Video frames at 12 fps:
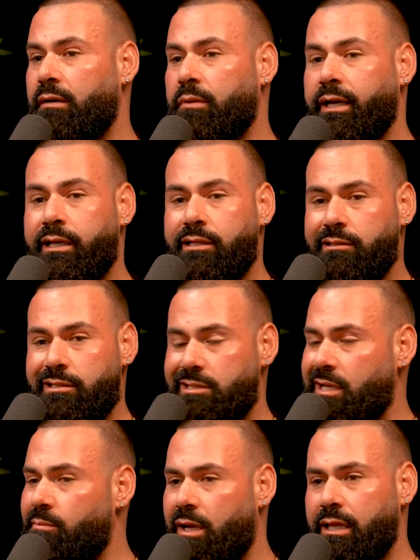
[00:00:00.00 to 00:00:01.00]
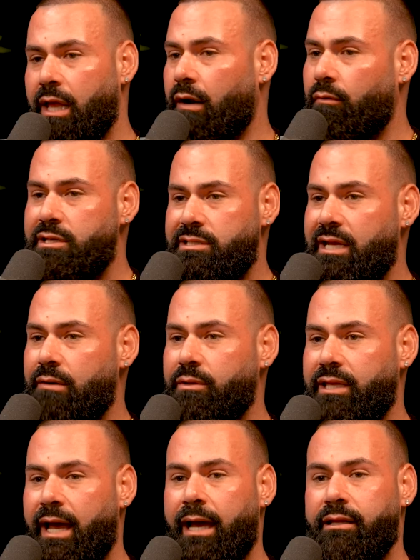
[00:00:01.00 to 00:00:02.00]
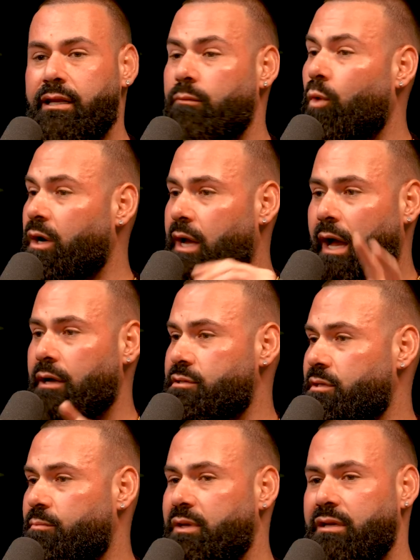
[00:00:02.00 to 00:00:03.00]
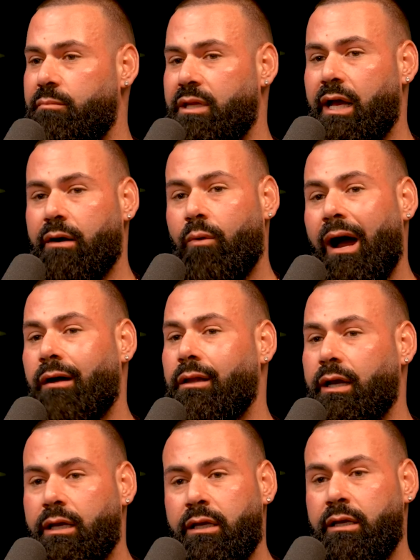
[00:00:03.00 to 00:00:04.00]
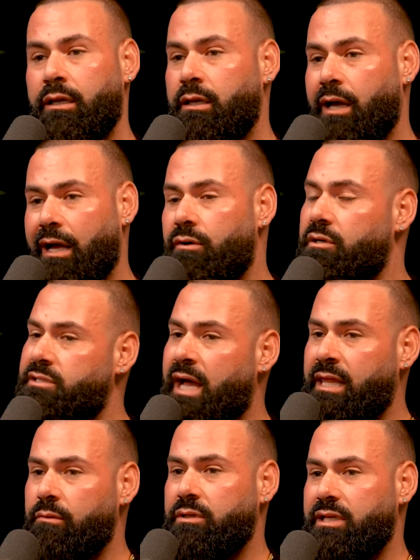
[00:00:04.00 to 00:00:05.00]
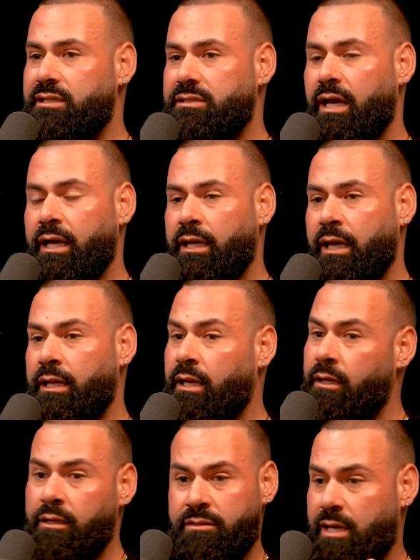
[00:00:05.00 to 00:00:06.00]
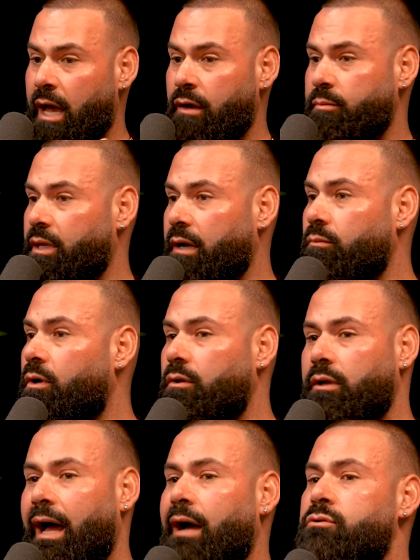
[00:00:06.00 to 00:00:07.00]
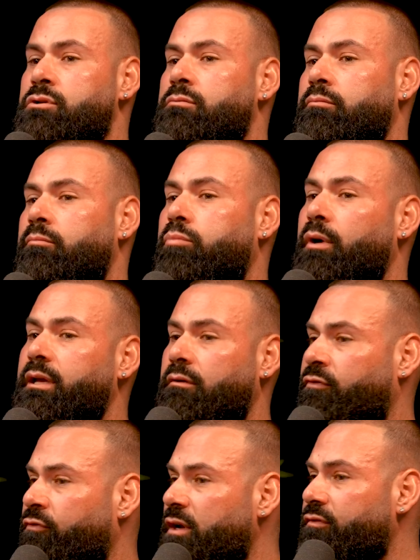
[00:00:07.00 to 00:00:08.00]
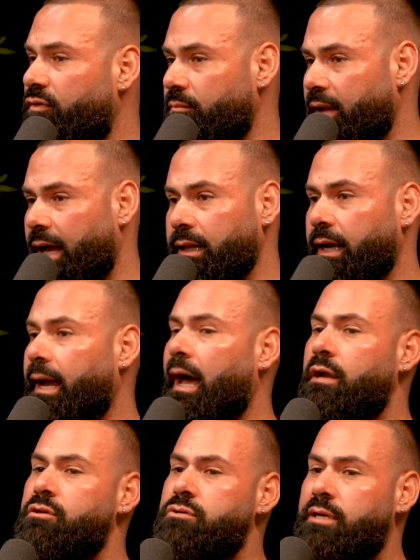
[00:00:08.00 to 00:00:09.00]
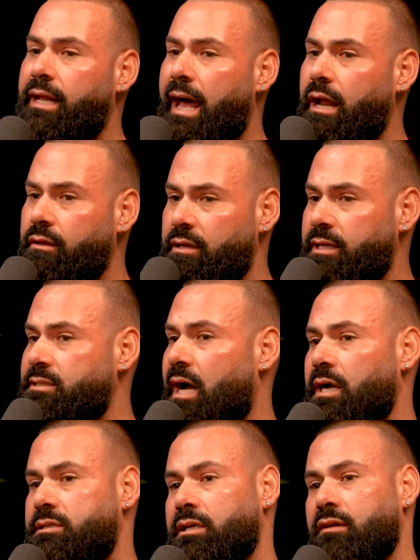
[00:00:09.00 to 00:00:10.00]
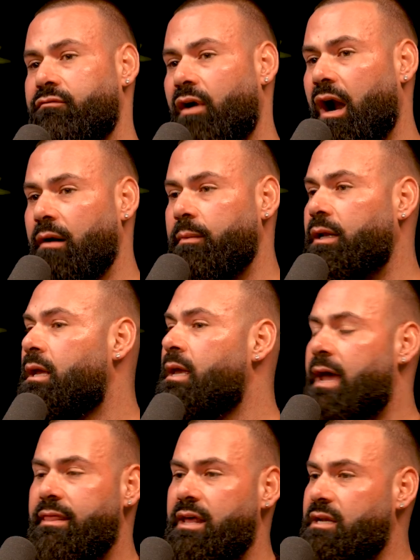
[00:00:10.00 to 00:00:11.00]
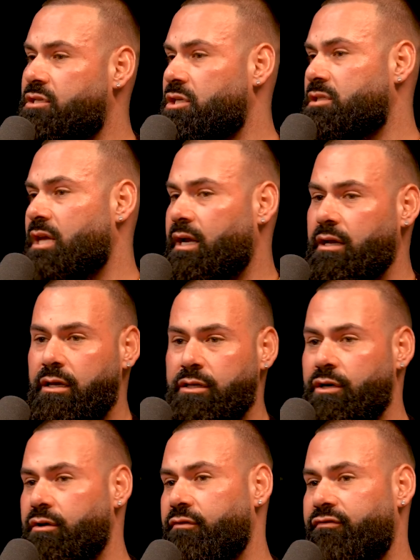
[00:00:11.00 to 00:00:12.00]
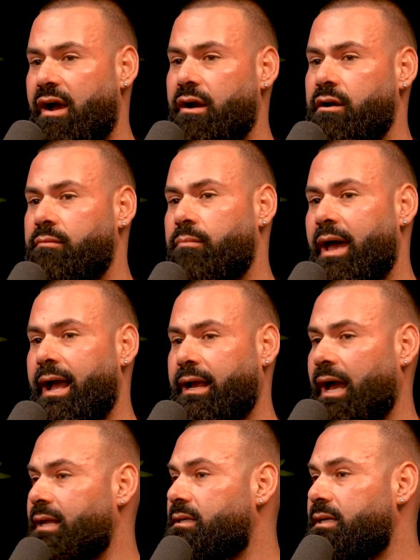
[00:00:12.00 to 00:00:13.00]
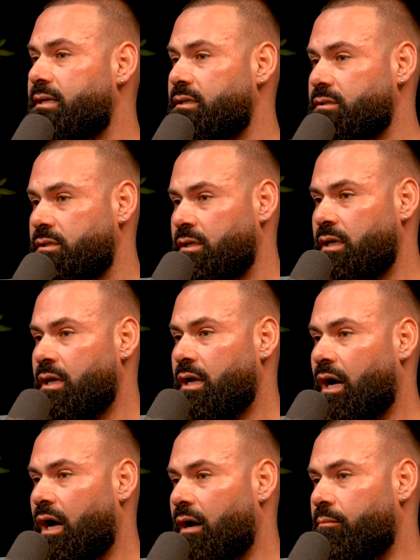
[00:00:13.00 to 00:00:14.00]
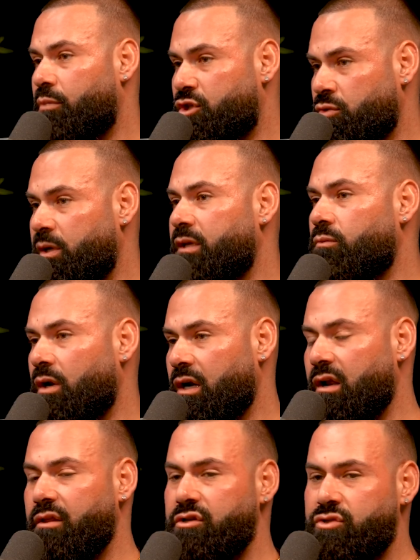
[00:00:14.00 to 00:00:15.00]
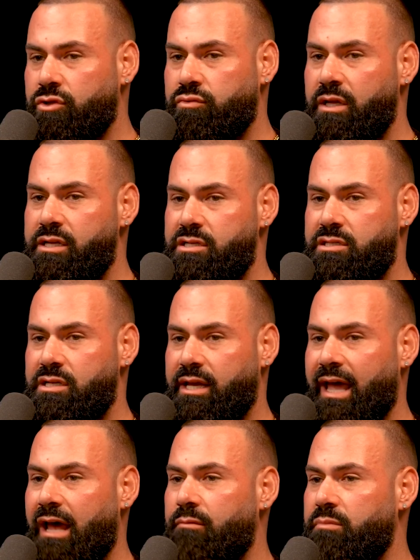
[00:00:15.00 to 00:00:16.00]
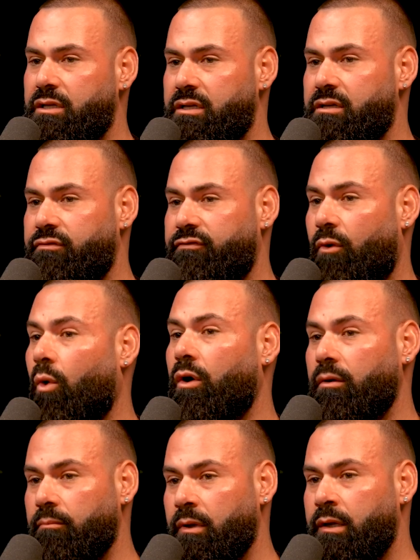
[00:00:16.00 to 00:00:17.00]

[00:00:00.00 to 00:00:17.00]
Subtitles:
Like, does anybody like resonate with that? And then one guy will jump in and be like, wow, like, I know exactly what that's like. And then this guy will be like, well, how'd you break free from that? like, how did you get out of that toxic environment? And then it's just like, you're firing back ideas between one another. So it's really just an accountability forum.